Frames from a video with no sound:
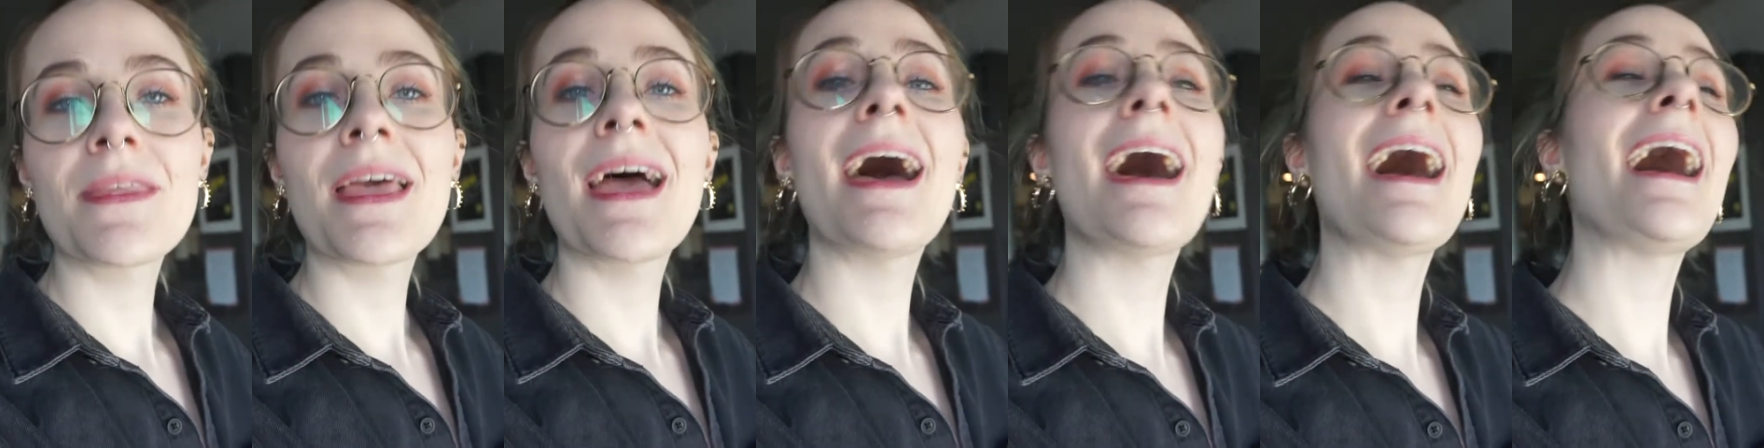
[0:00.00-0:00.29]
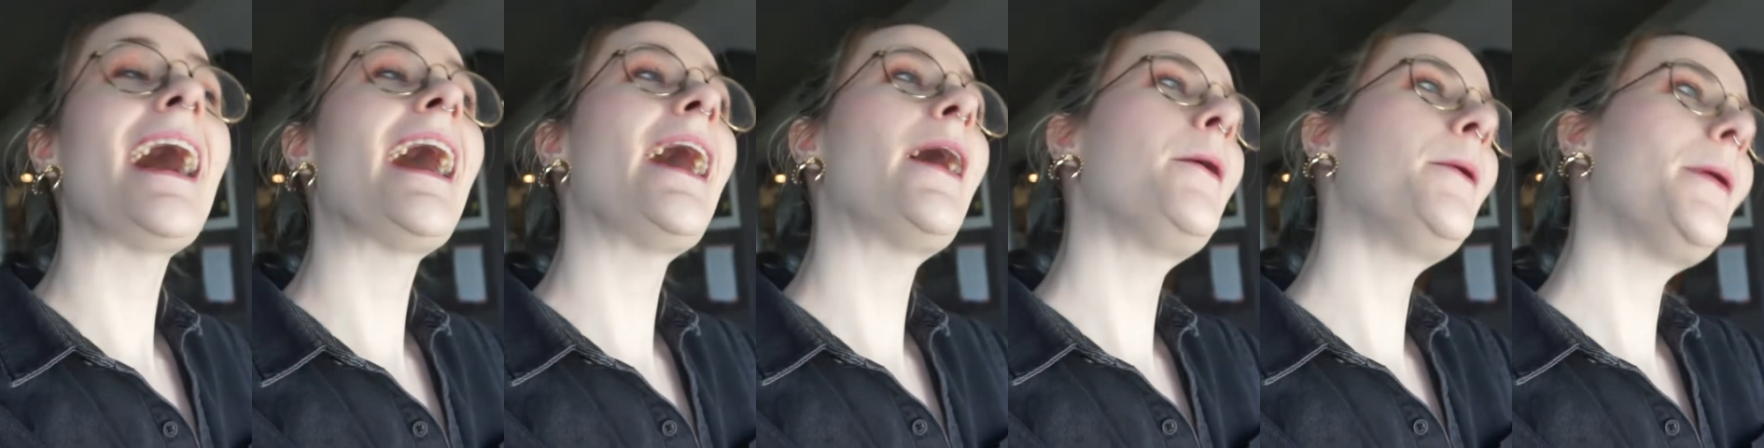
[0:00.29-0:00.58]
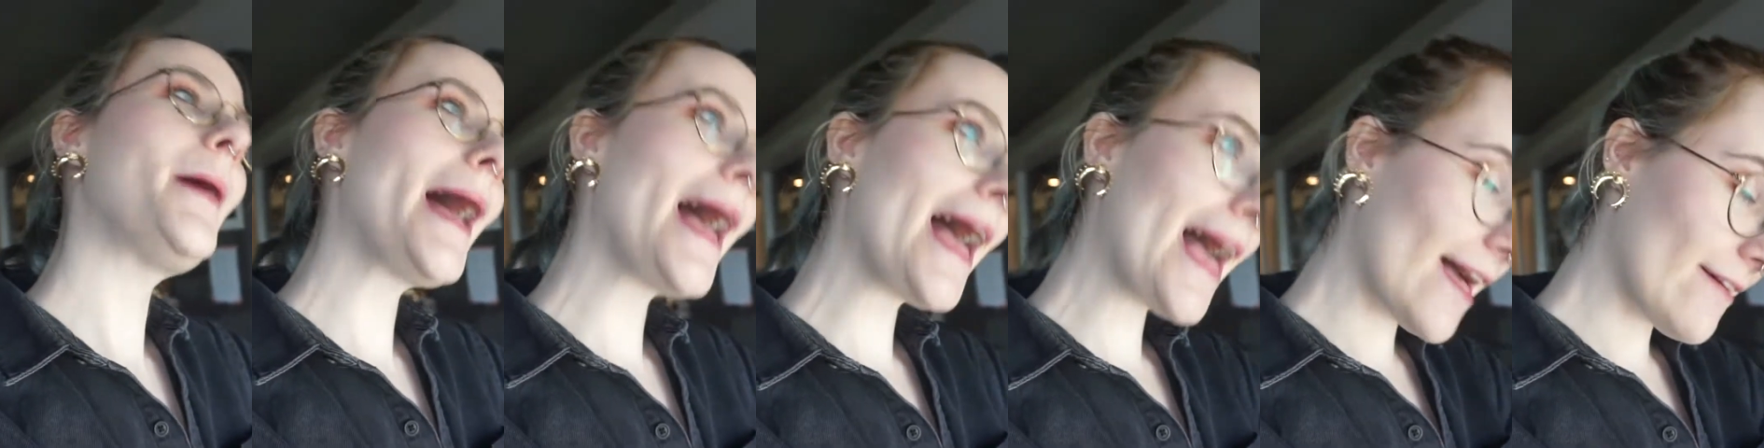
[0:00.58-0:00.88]

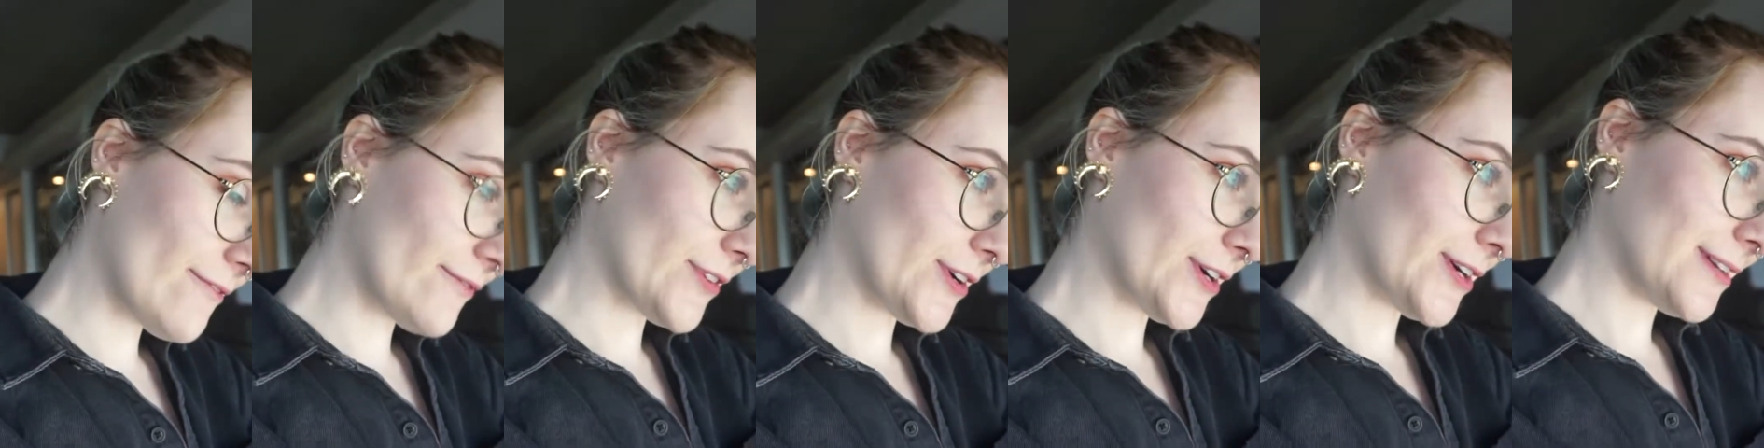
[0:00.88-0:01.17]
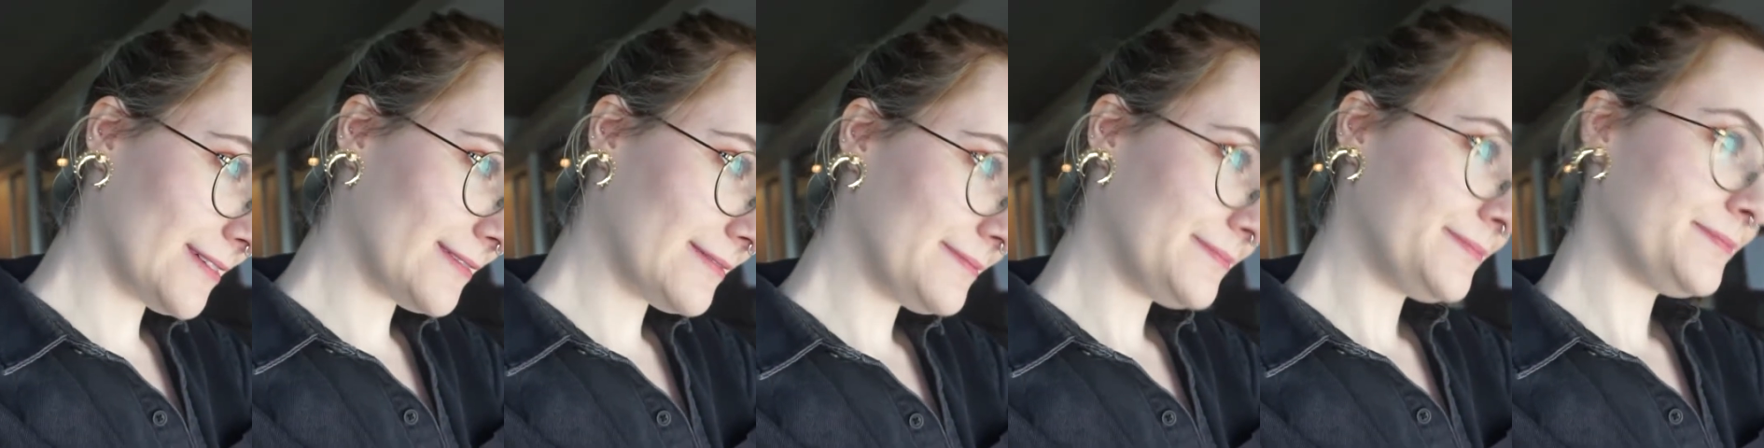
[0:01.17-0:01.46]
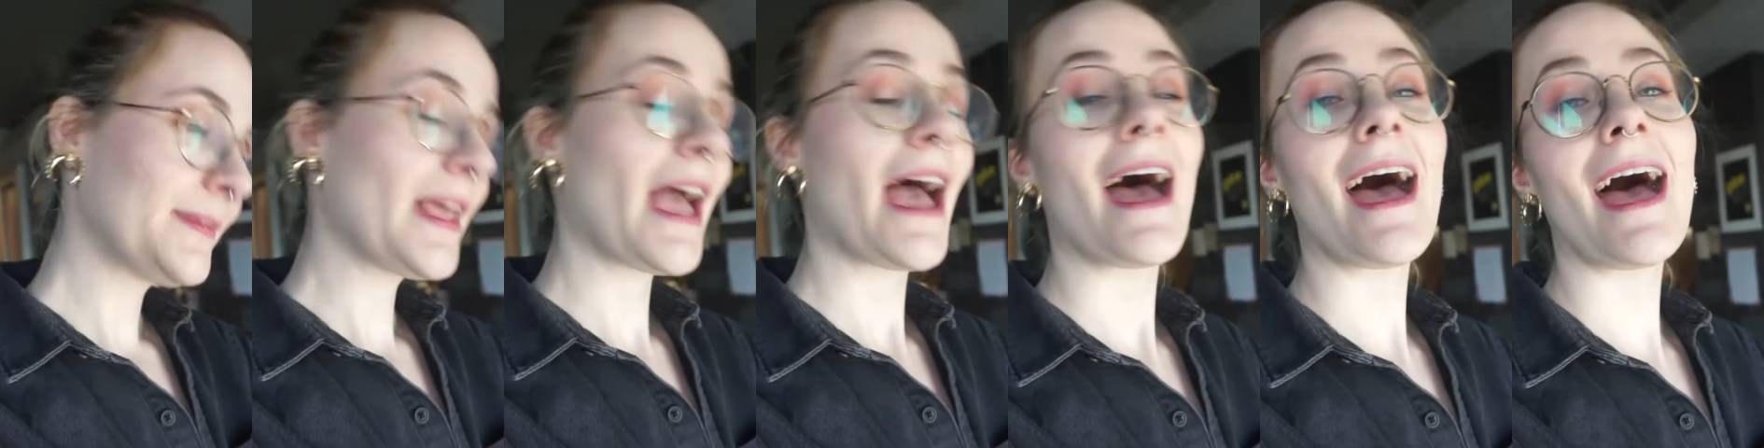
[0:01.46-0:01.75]
However,
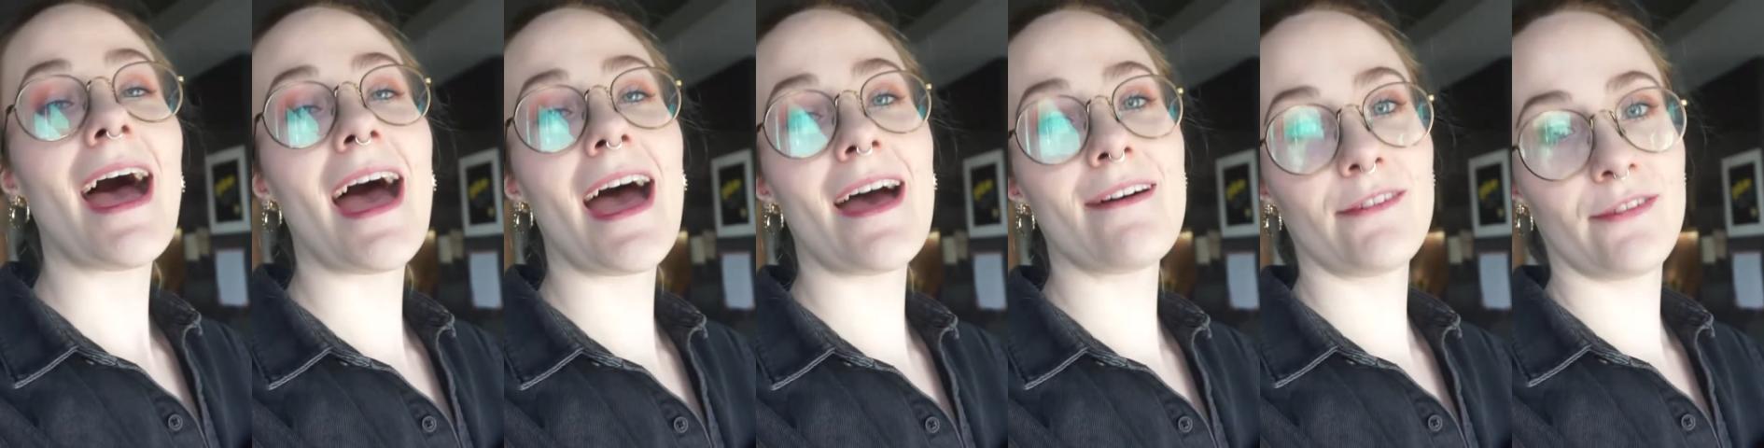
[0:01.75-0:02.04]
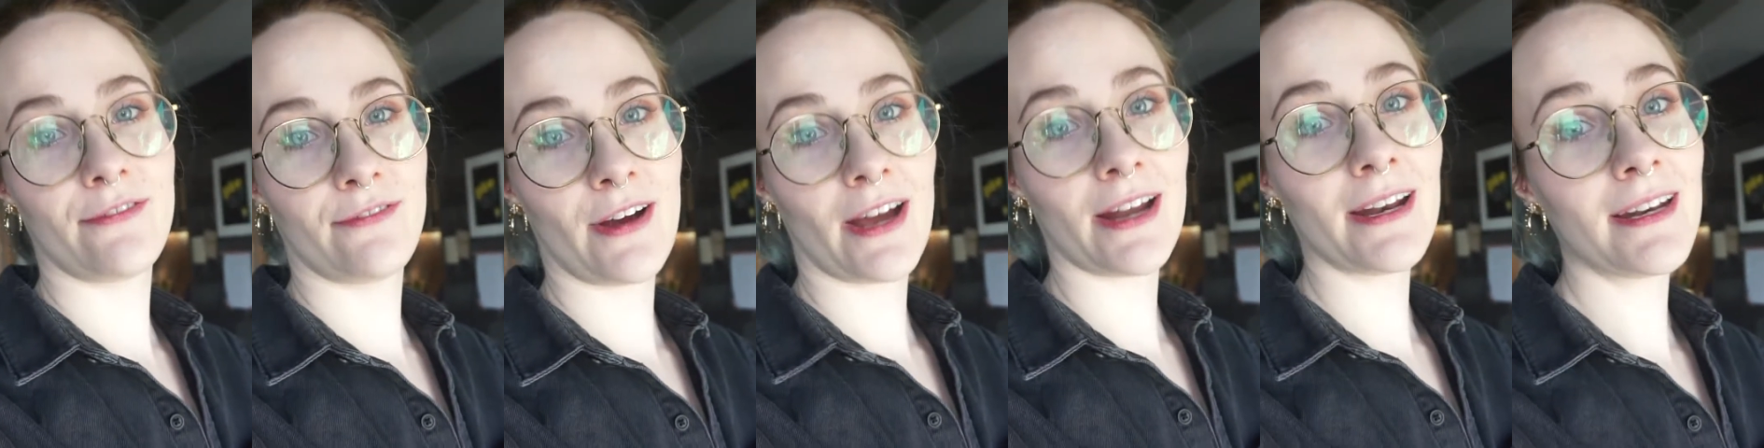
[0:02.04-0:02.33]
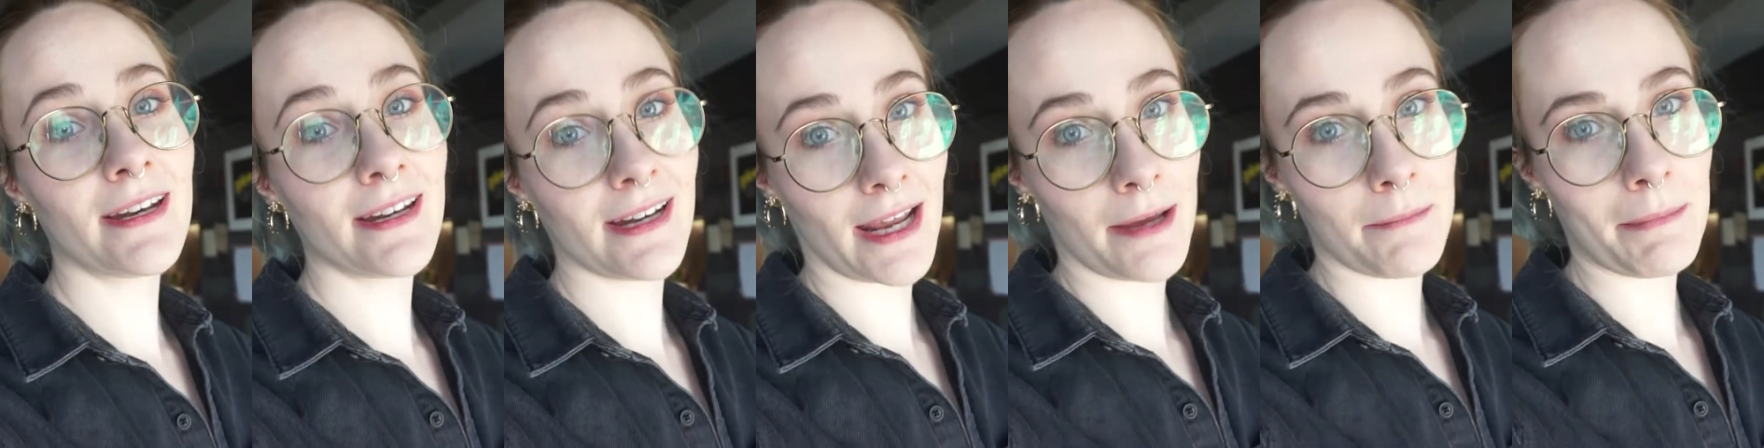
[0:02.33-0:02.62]
I have a
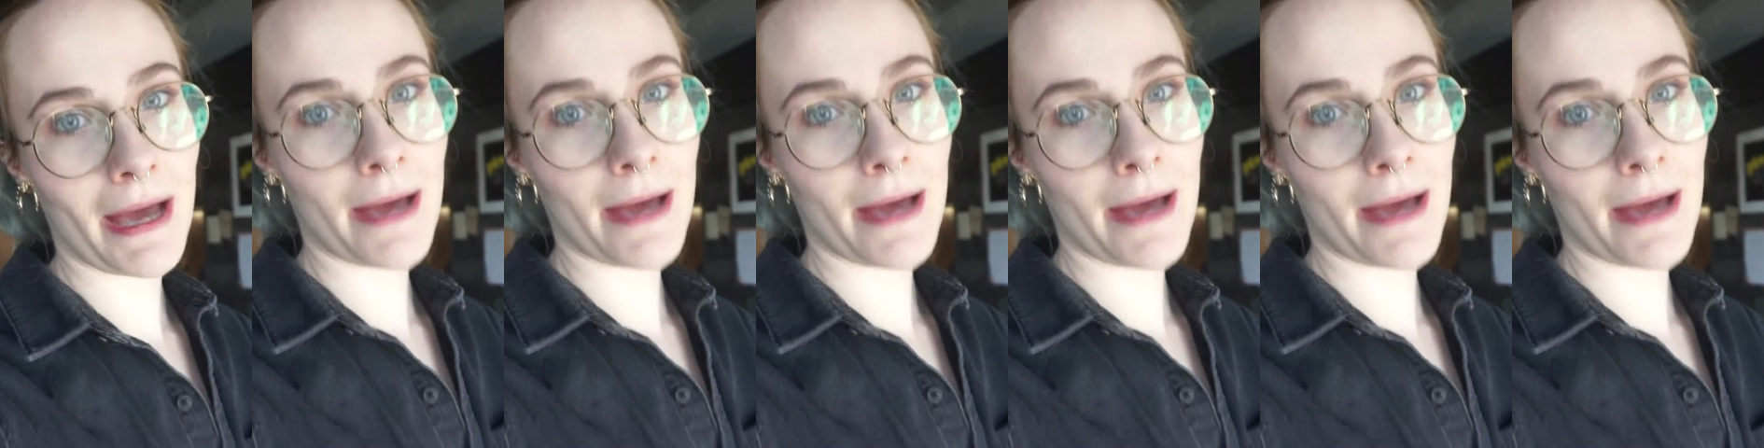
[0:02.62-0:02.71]
friend named